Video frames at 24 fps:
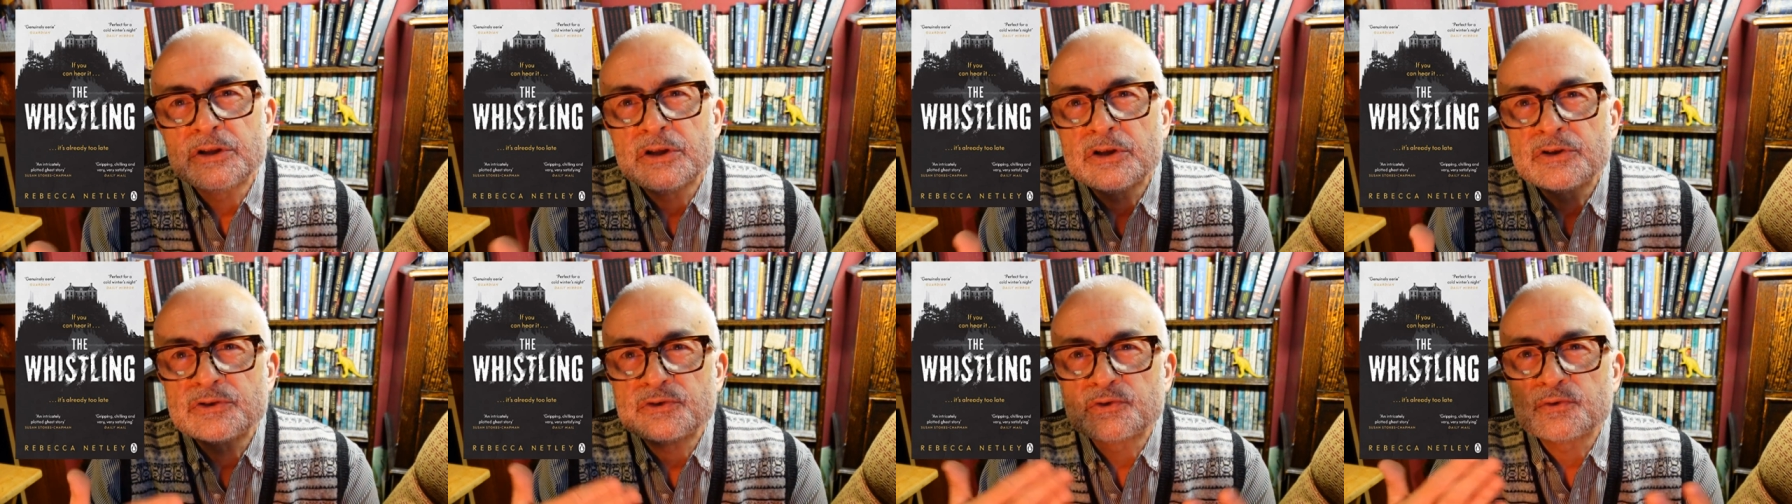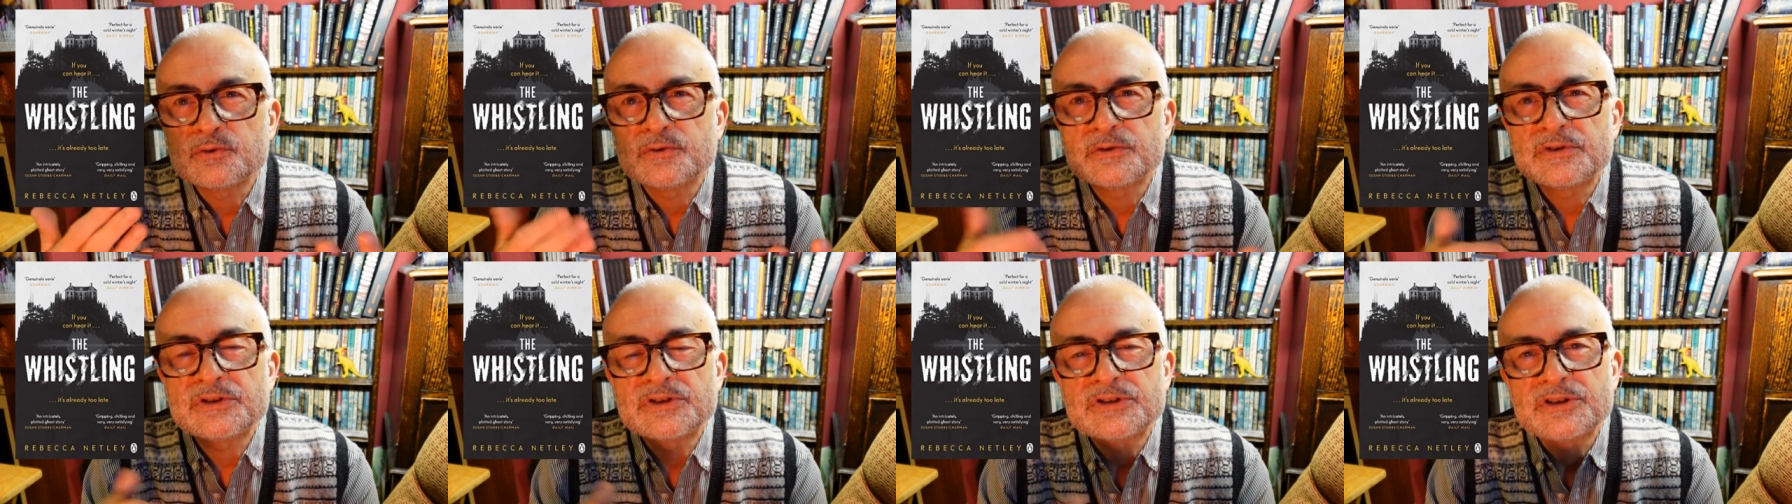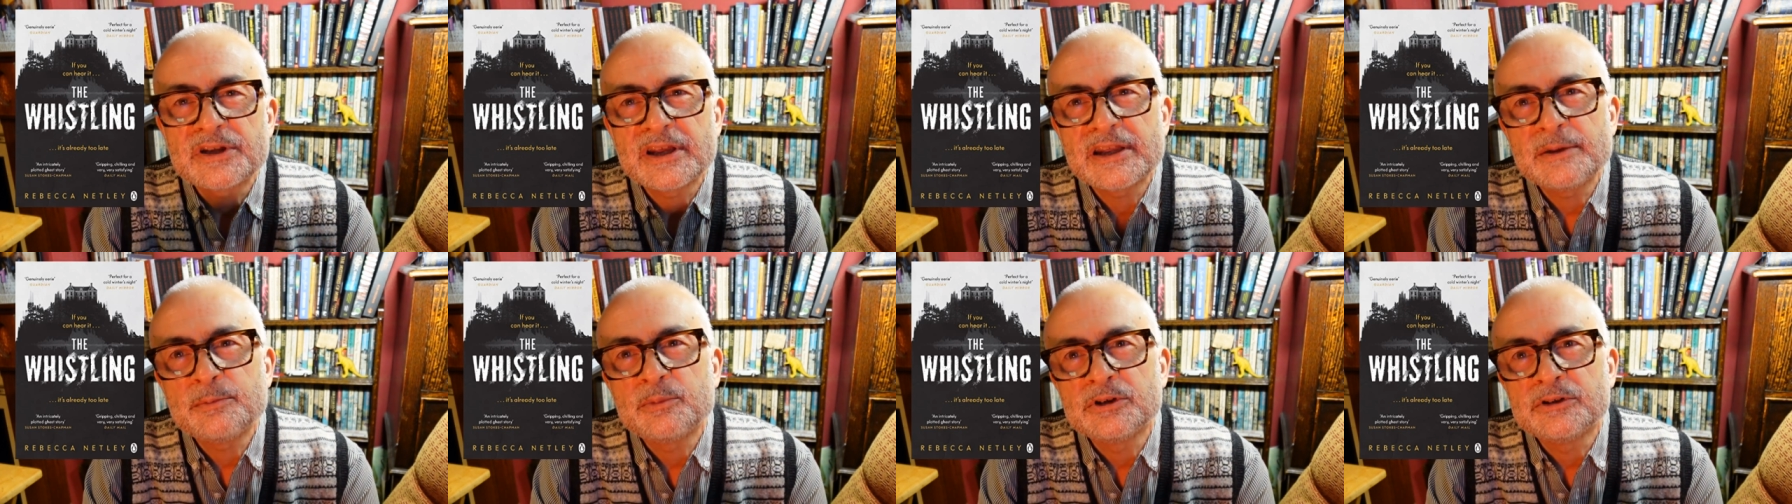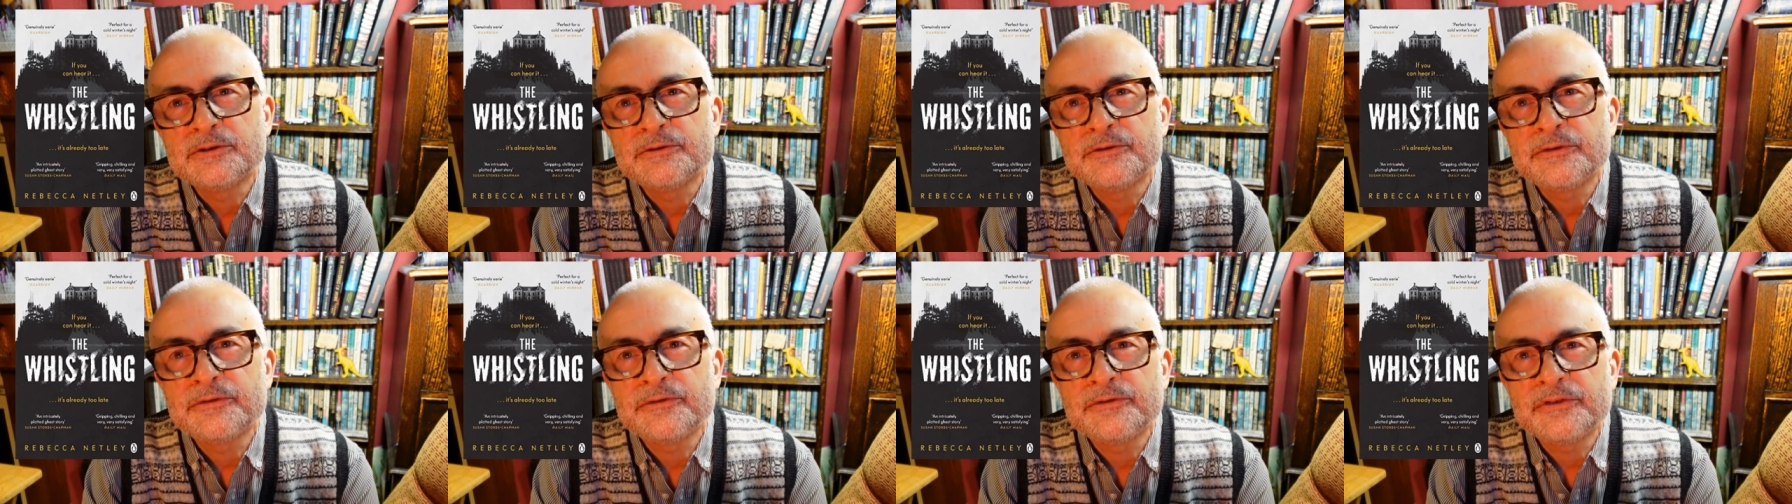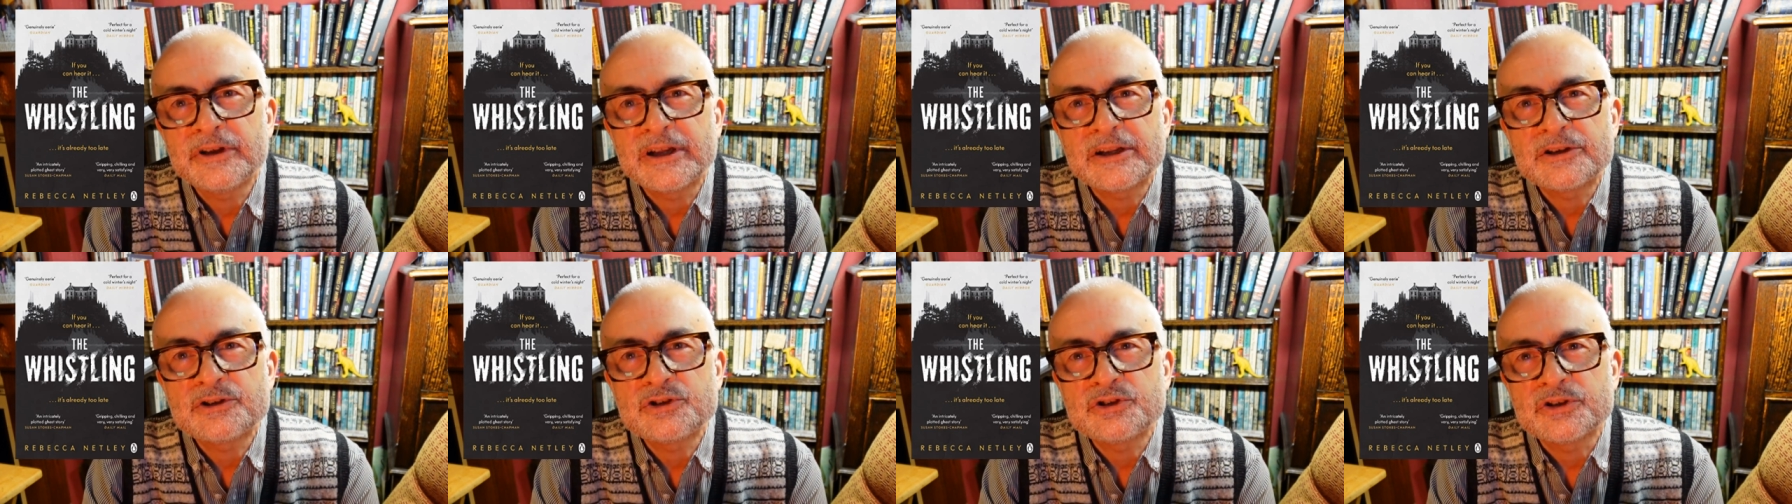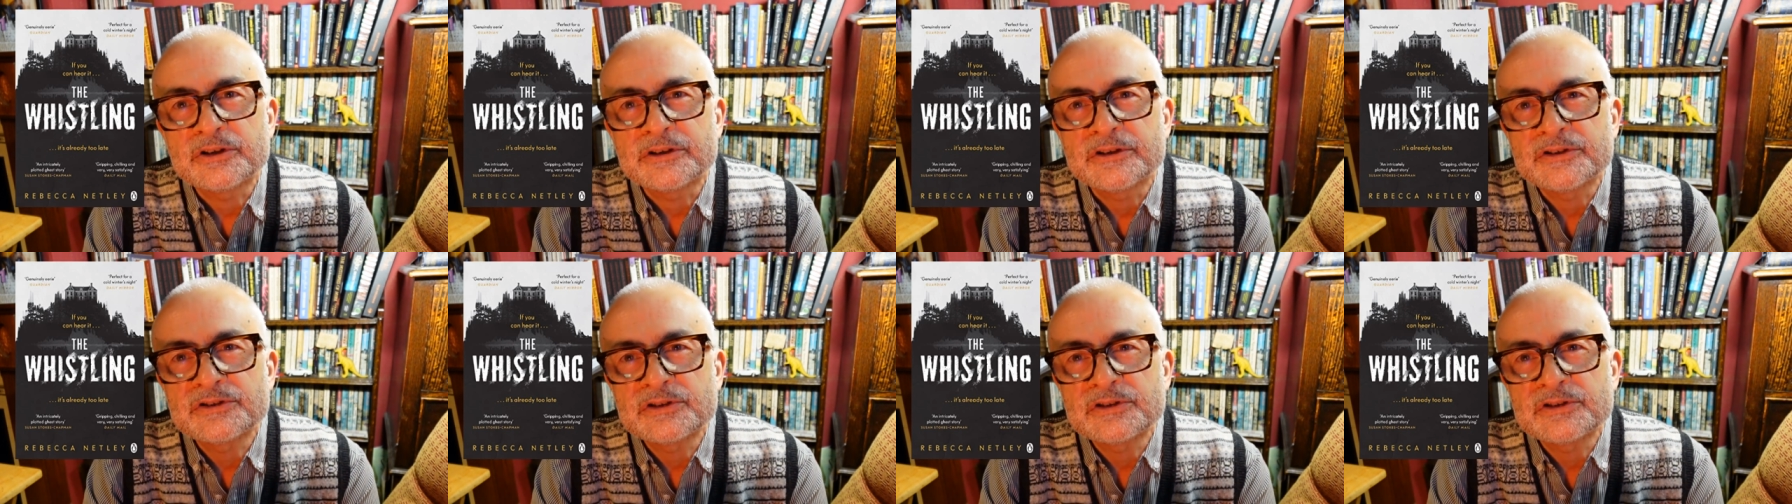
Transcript: a sort of staple of fiction.